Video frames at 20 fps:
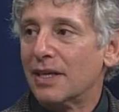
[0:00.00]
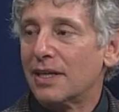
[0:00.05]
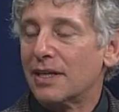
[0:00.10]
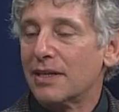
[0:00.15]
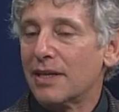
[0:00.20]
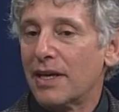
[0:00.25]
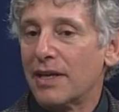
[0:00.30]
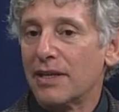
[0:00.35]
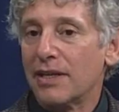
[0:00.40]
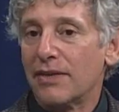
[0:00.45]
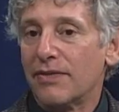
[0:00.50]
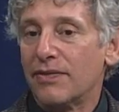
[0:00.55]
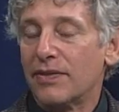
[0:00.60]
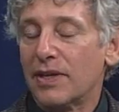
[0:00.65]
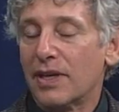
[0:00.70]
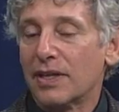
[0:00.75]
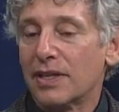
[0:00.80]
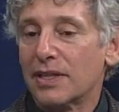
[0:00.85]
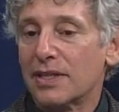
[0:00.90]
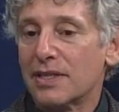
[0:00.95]
and have
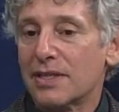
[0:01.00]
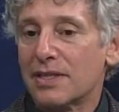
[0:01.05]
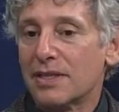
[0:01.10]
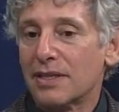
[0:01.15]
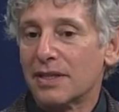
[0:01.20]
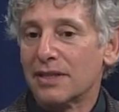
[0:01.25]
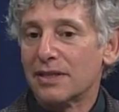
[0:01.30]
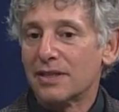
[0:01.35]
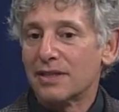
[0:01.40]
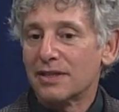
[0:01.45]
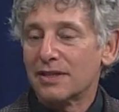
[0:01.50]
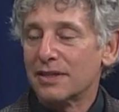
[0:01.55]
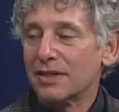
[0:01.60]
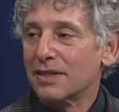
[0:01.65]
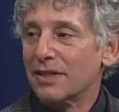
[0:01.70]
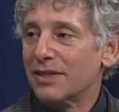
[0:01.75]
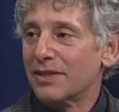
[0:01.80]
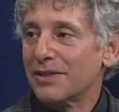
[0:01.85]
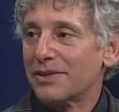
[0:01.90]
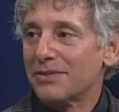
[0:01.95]
done it since
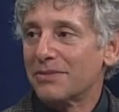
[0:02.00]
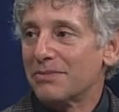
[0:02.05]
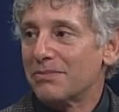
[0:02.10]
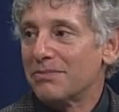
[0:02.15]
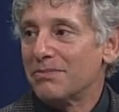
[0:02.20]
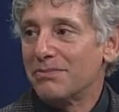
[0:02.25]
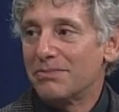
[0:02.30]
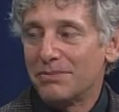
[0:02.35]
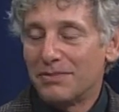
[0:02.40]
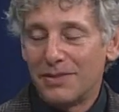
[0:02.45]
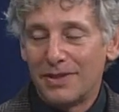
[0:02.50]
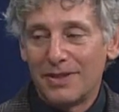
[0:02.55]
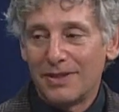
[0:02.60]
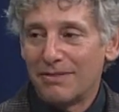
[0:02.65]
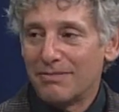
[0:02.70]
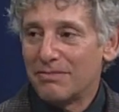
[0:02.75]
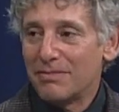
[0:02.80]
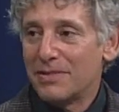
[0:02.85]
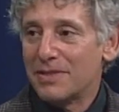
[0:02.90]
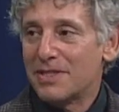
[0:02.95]

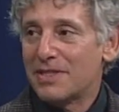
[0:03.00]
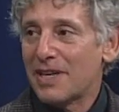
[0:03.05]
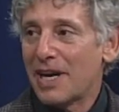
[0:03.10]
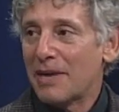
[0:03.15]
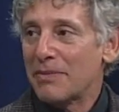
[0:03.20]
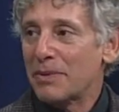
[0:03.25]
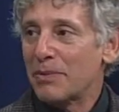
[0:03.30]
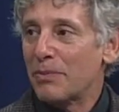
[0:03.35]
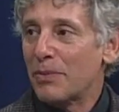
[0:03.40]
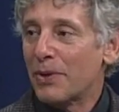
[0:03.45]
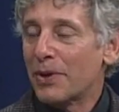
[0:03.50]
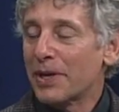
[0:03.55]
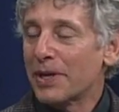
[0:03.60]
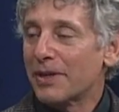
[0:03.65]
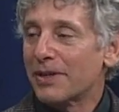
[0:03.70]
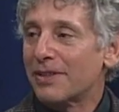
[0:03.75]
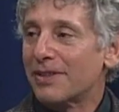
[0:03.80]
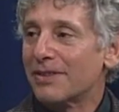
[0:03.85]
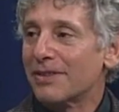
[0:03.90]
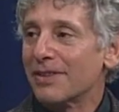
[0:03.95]
time
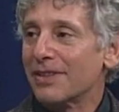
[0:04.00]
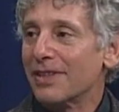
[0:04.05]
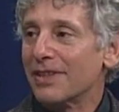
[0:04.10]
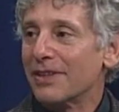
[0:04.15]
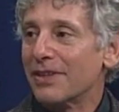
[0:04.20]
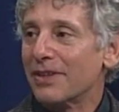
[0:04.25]
immemorial.